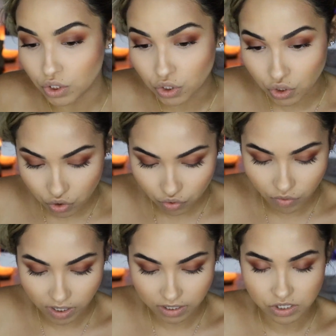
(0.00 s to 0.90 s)
You
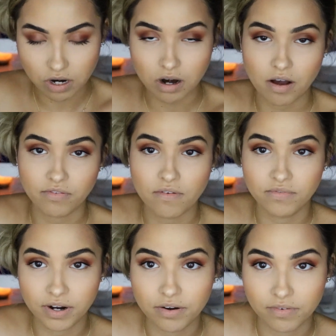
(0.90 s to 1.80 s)
want to start off
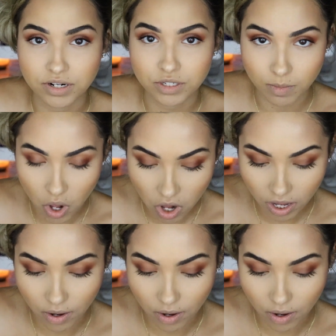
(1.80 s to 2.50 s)
very, very small